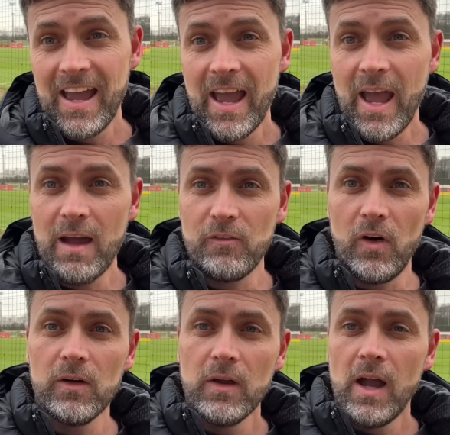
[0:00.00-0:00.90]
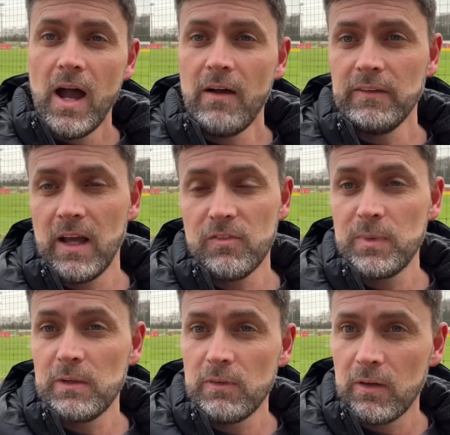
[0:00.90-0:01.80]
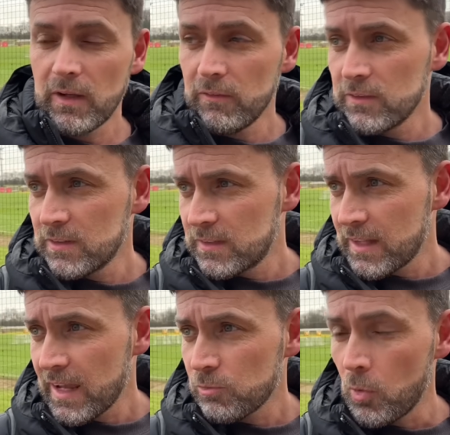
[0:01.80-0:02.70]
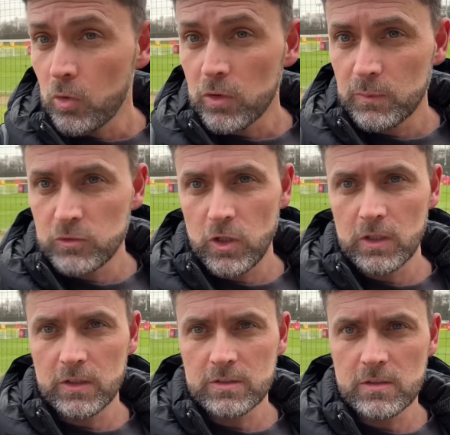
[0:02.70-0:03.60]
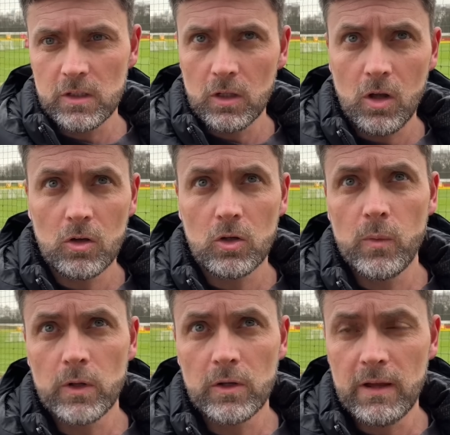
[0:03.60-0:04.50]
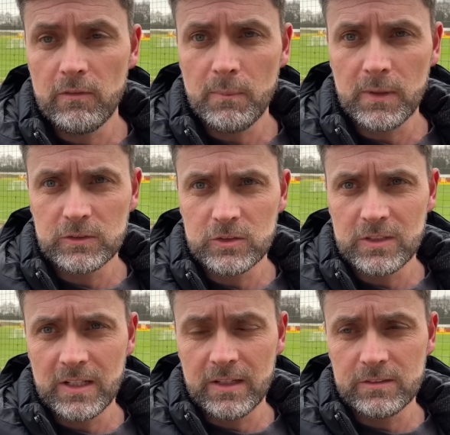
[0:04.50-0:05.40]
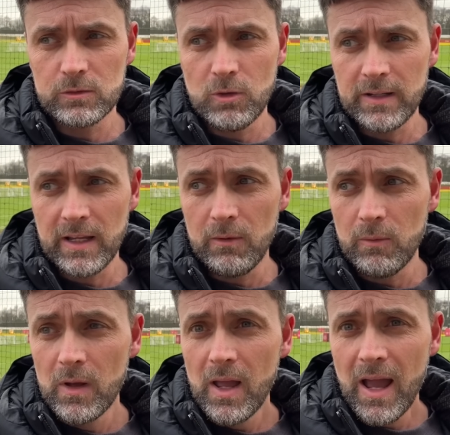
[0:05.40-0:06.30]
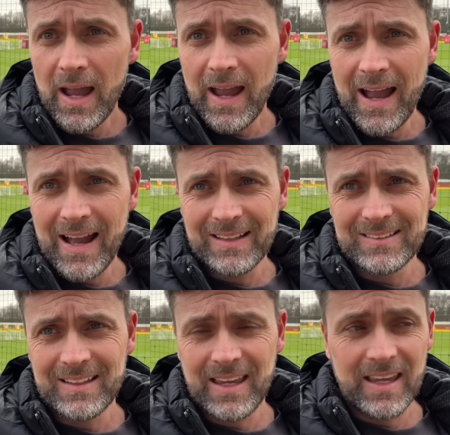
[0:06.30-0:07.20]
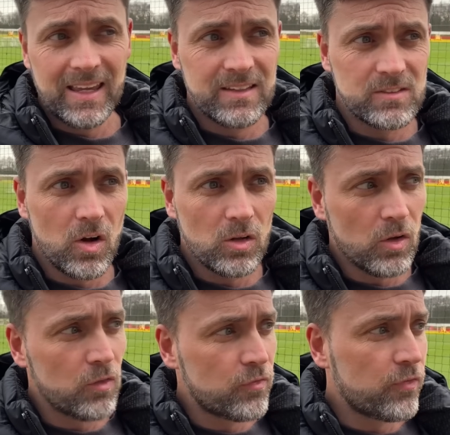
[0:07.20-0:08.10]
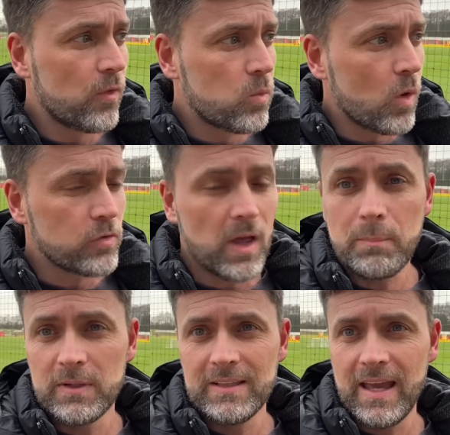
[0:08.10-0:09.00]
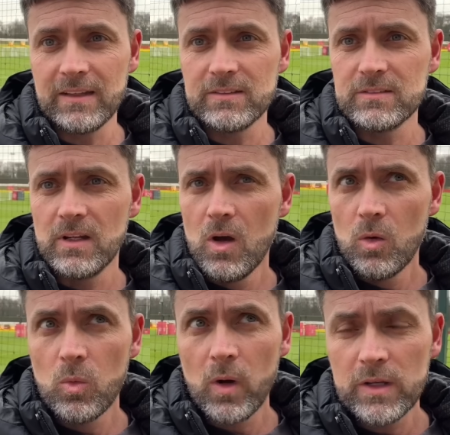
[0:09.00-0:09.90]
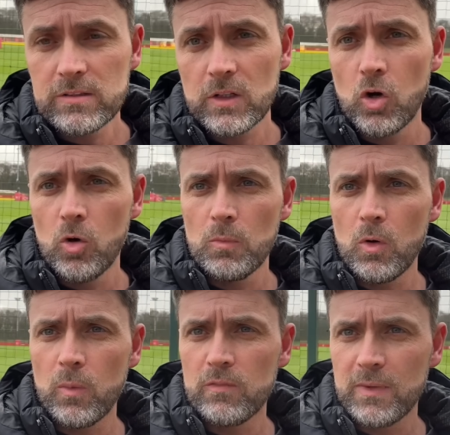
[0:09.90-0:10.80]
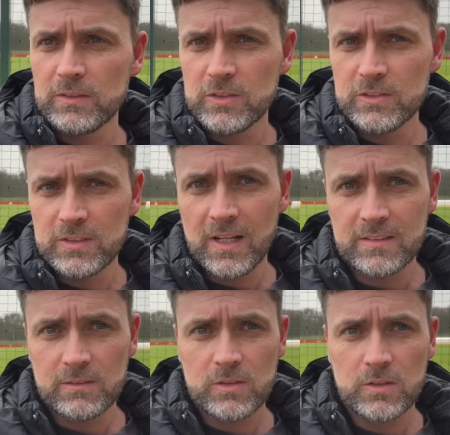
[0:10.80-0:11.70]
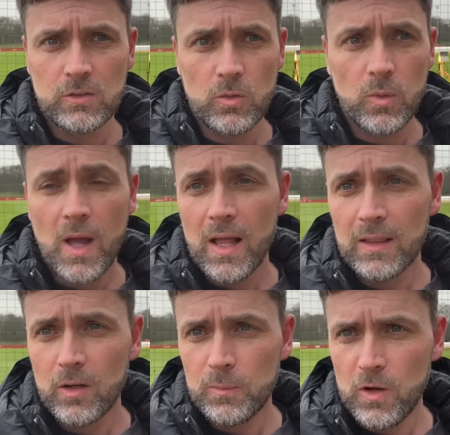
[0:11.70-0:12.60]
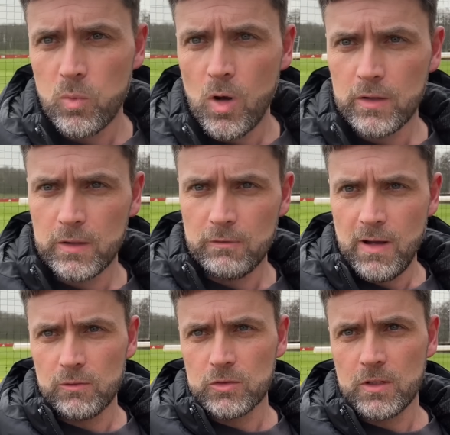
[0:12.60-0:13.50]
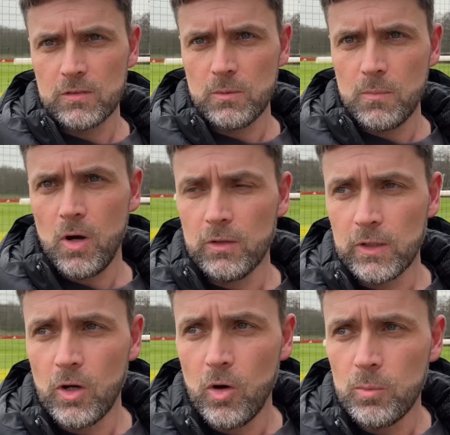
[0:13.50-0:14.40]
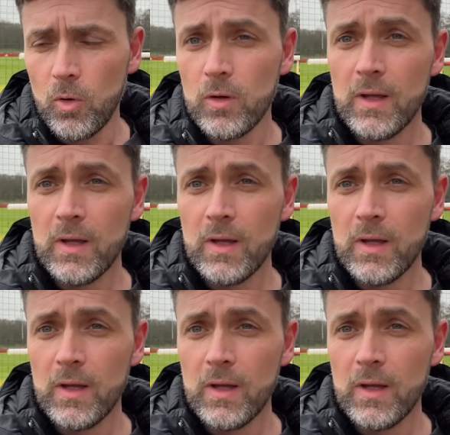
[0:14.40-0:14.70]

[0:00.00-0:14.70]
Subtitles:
ever. I mean, I've been around Carrington today, I've spoken with journalists, there's a lot going on here at Manchester United right now, and it is all of what's happening next, what is to come with Manchester United. It's going to do a little bit of walking around just as I'm on the go. But